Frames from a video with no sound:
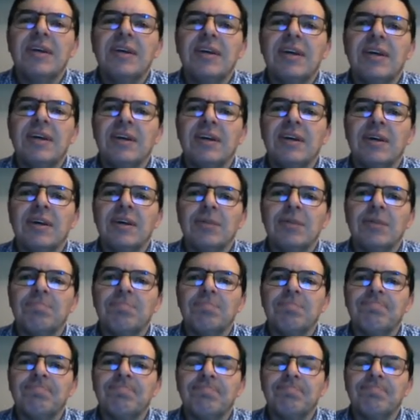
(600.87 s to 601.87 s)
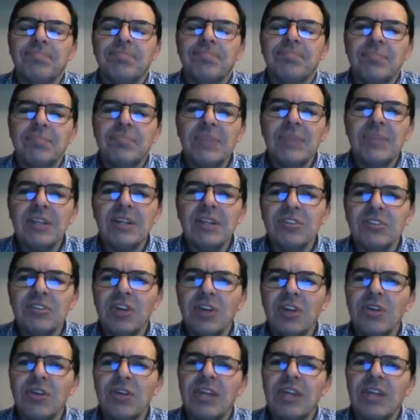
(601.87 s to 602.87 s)

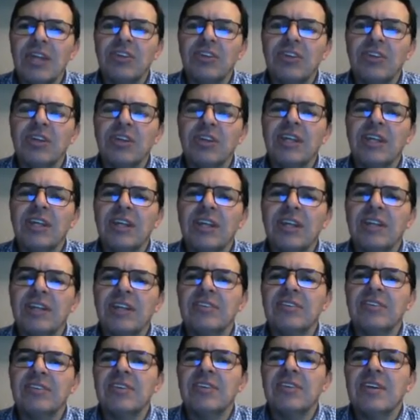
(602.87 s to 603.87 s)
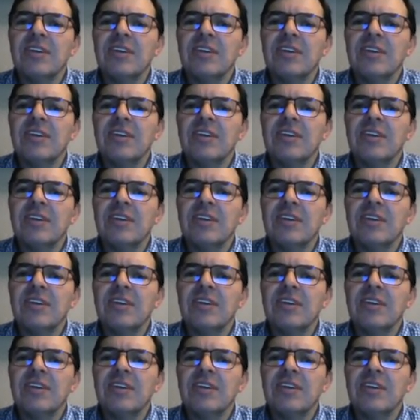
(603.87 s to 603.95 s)
so that you can get,